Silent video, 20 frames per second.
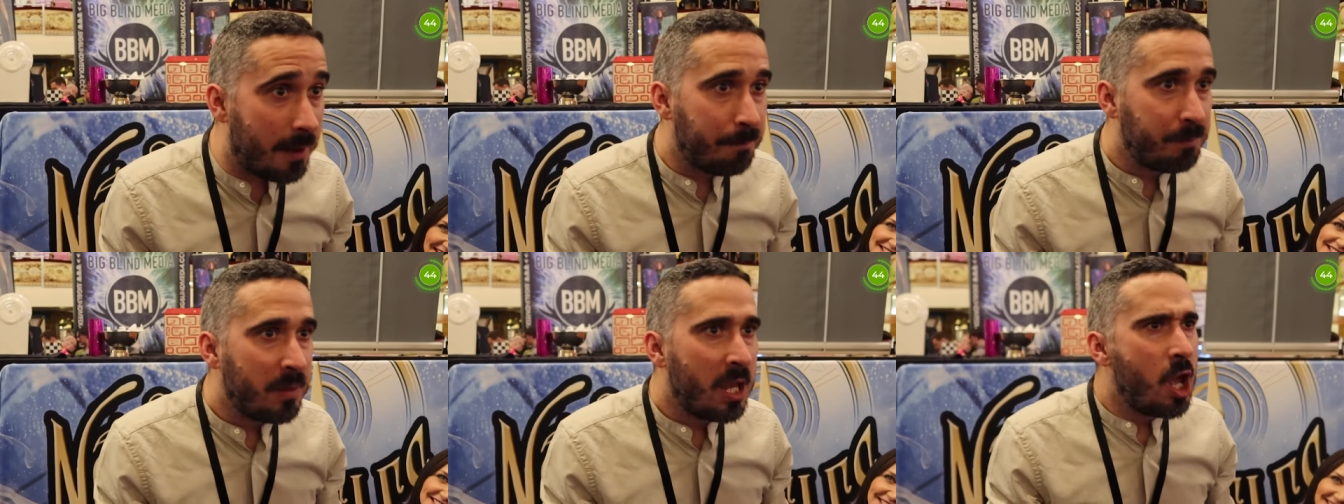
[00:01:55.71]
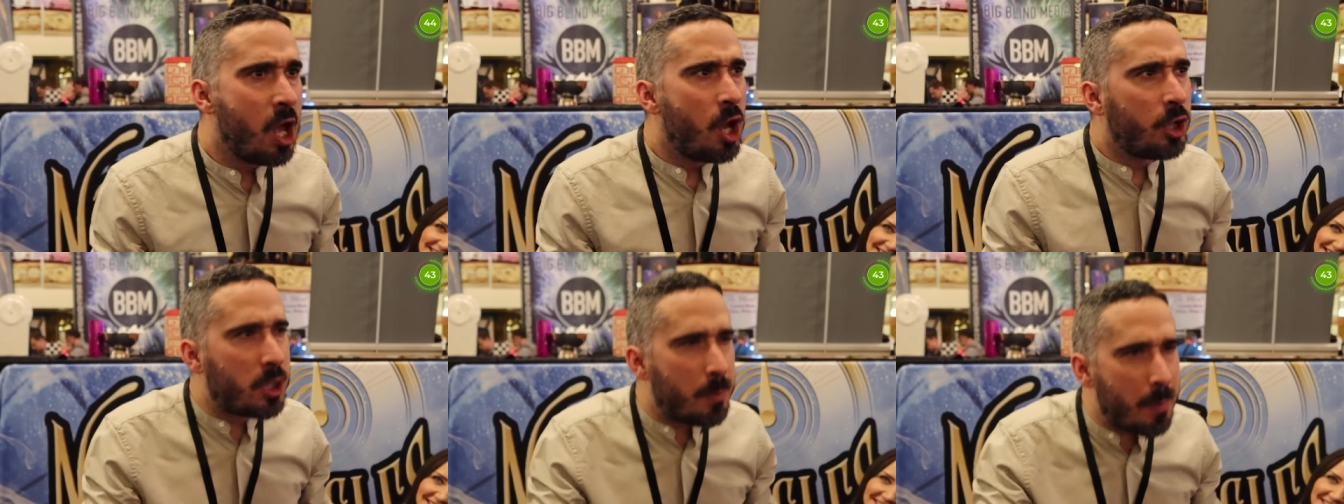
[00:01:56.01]

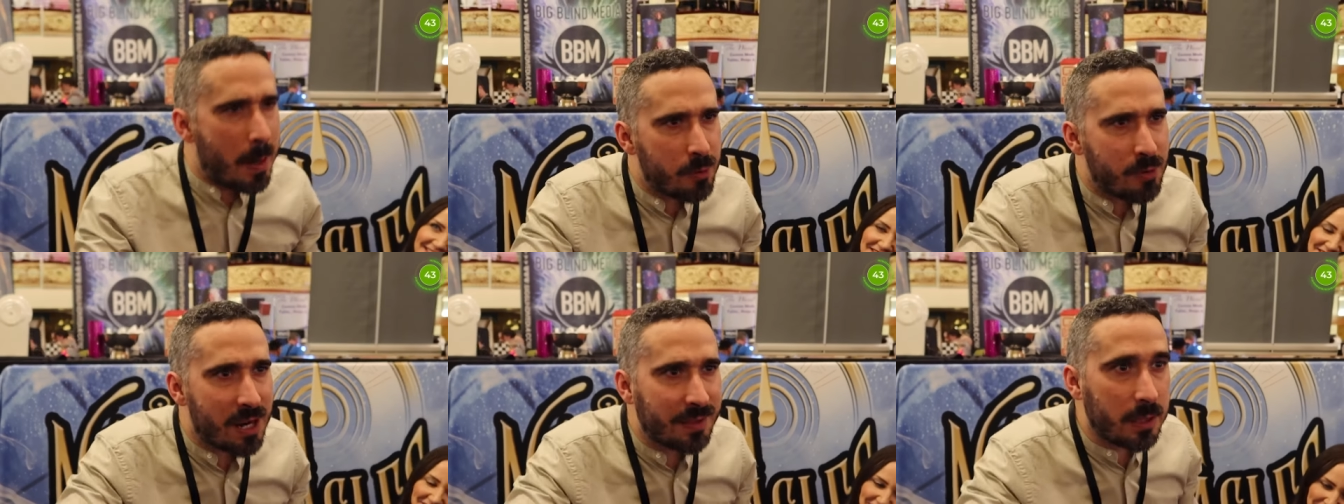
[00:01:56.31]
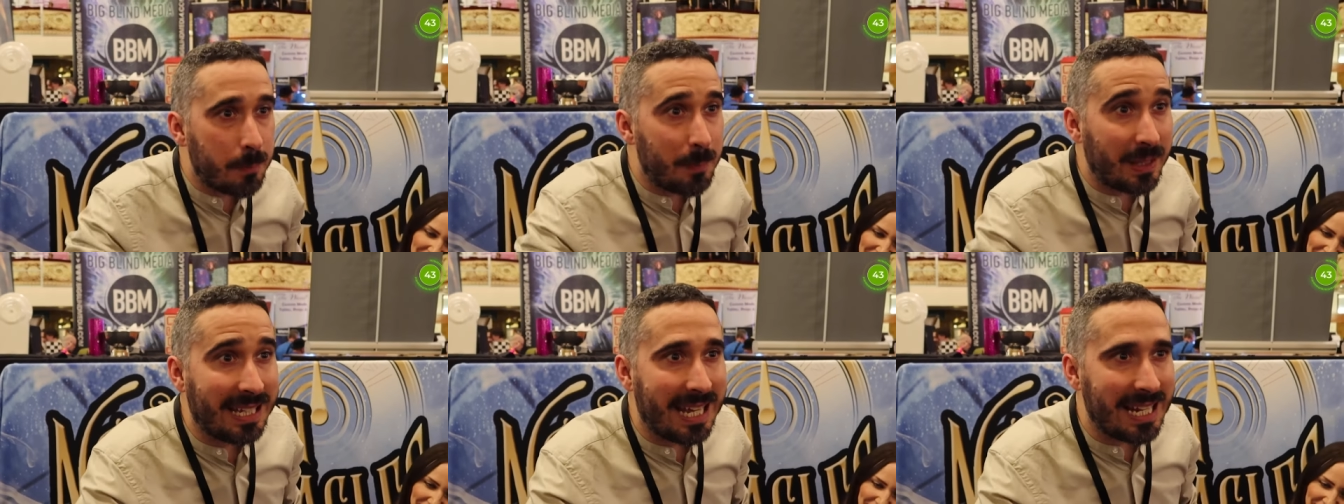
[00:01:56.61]
Do you remember
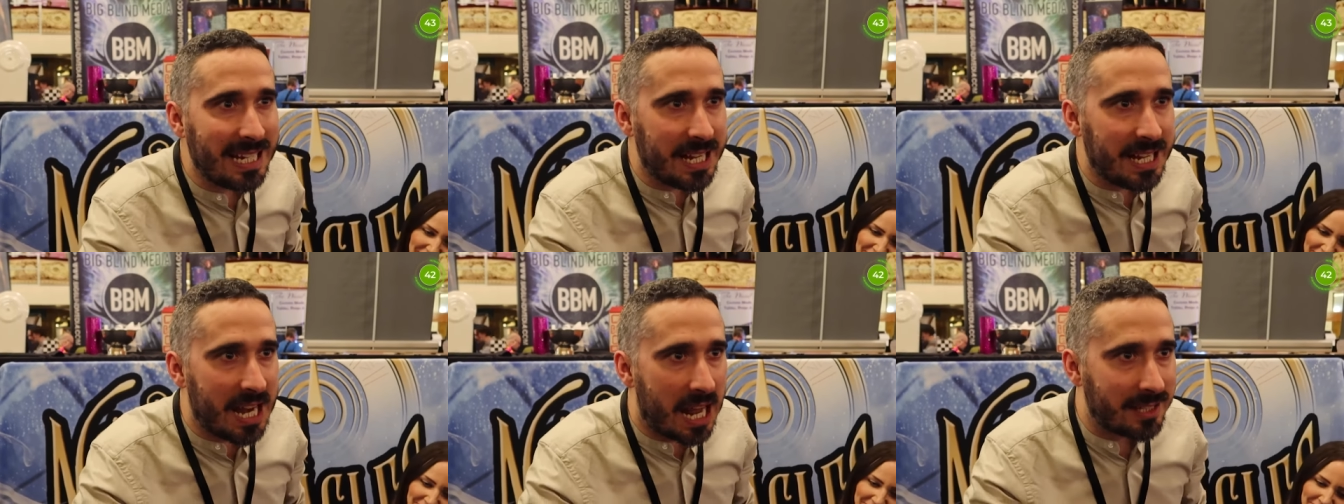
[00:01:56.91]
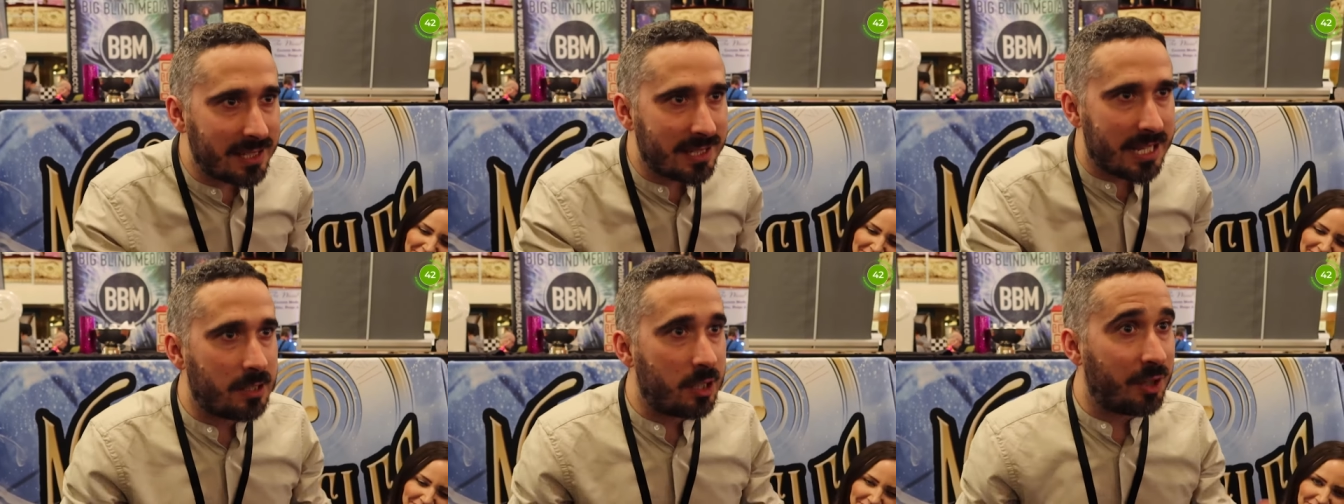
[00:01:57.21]
at the beginning I
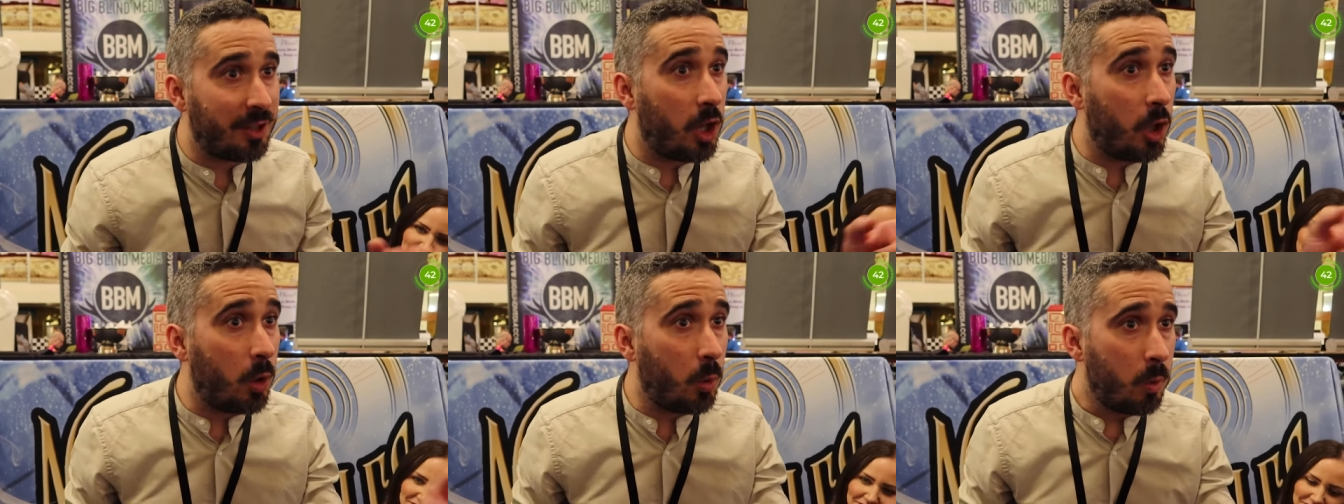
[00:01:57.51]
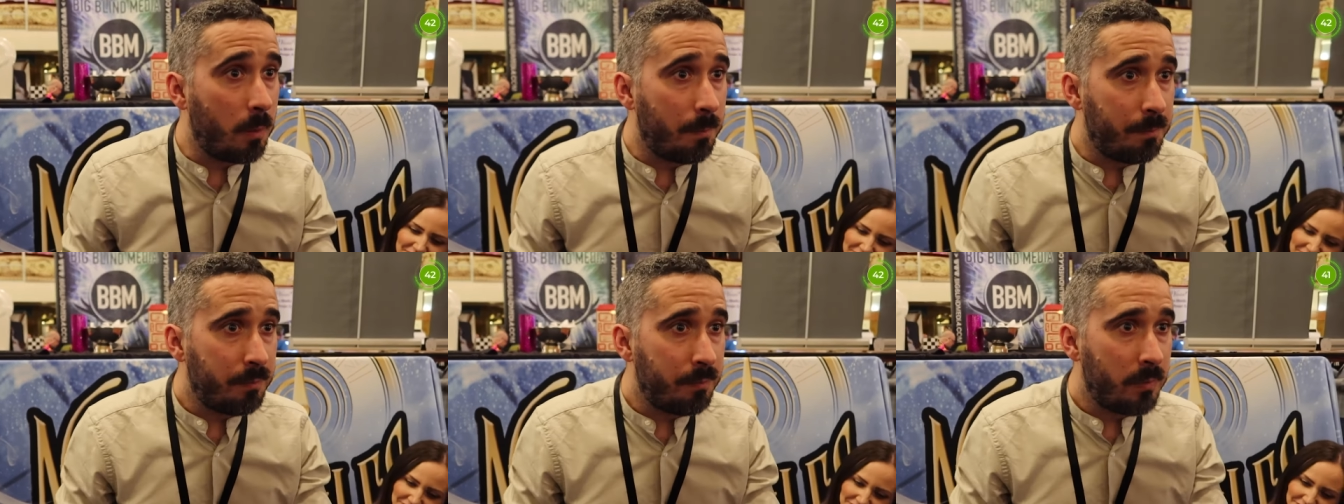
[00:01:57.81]
said to you,
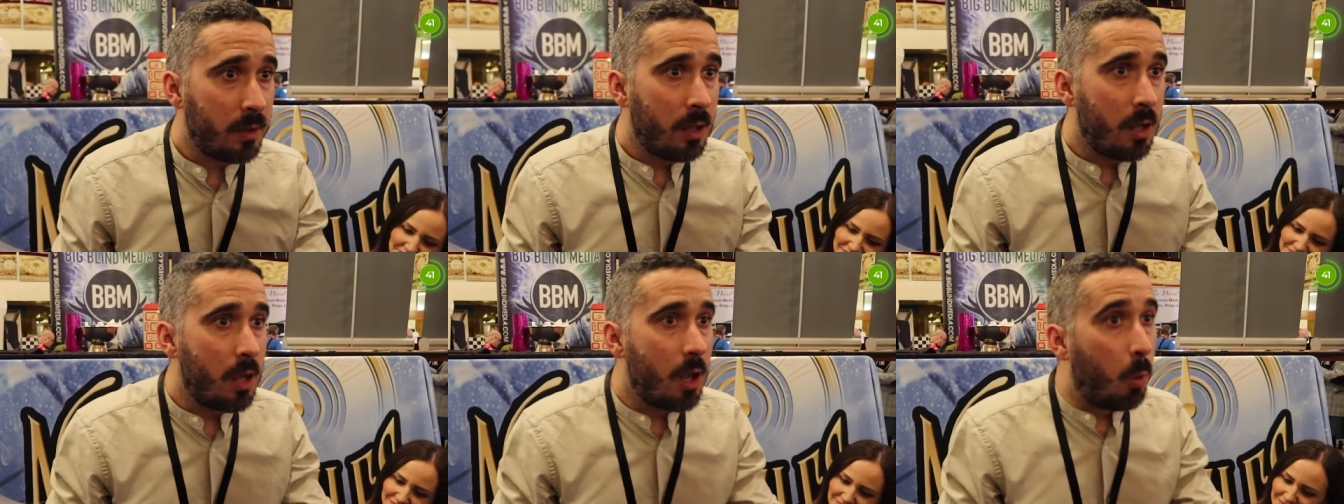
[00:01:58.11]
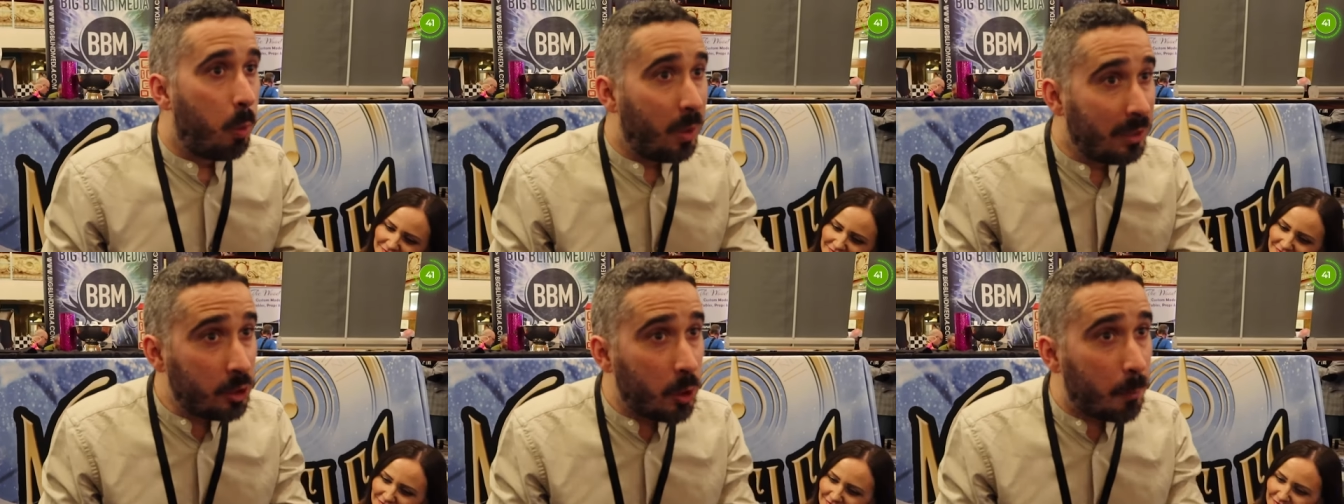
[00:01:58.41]

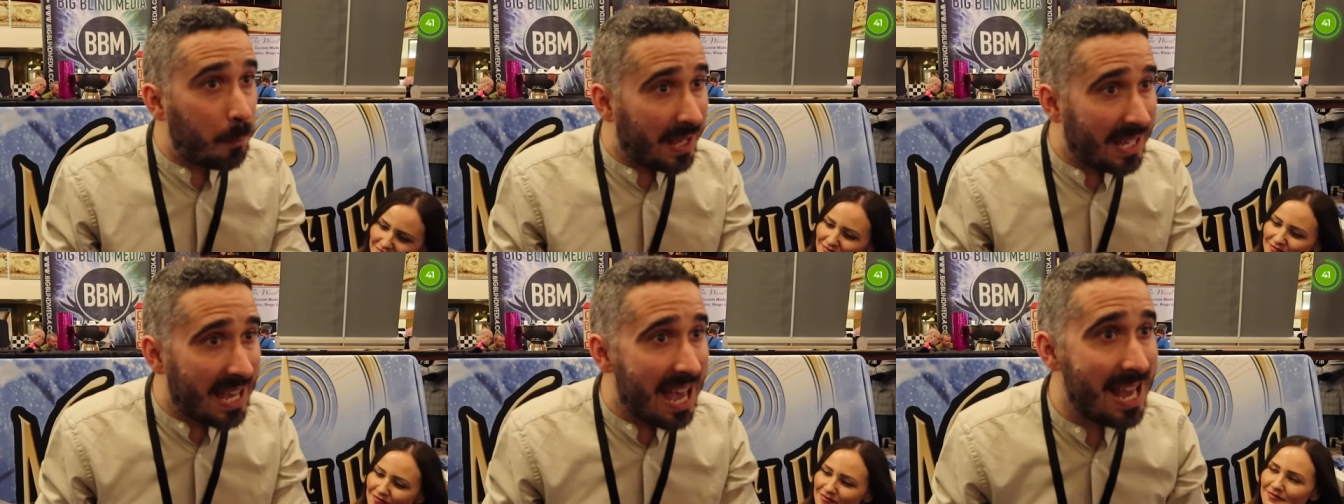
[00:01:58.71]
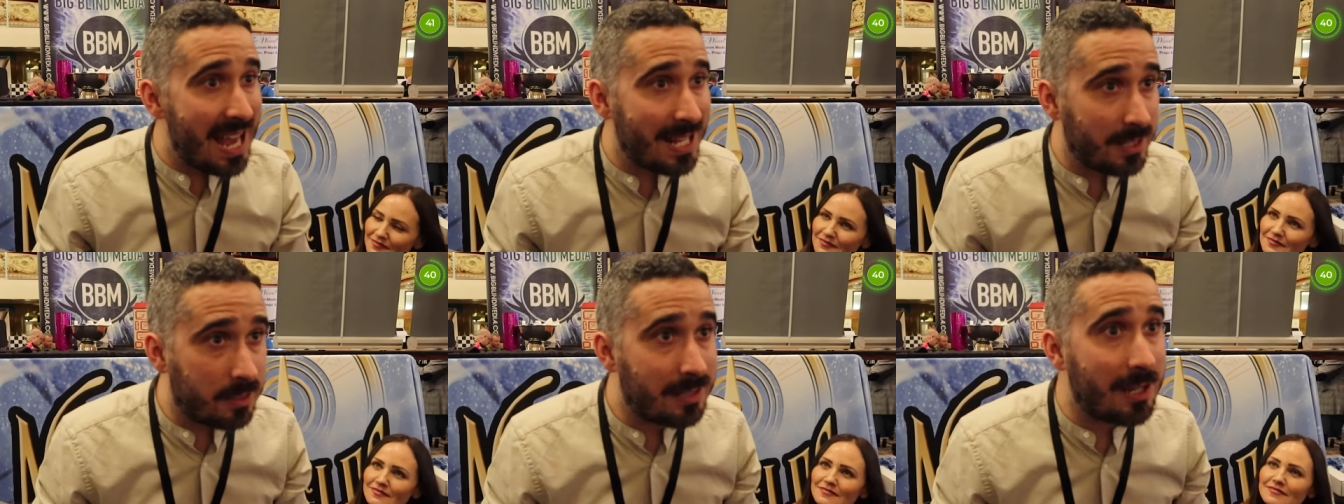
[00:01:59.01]
will you pick
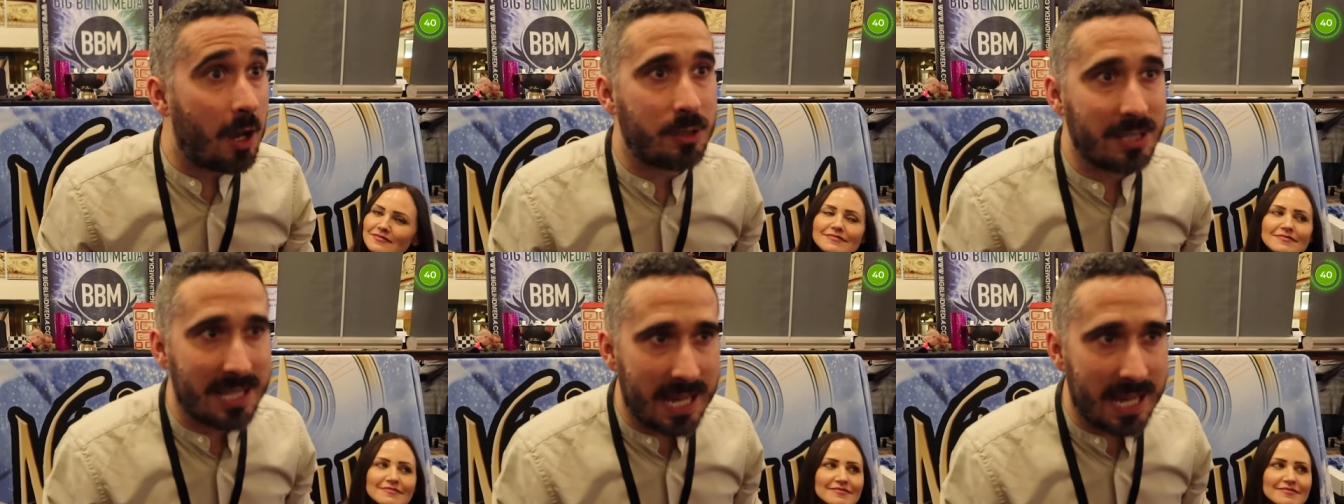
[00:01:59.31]
heads or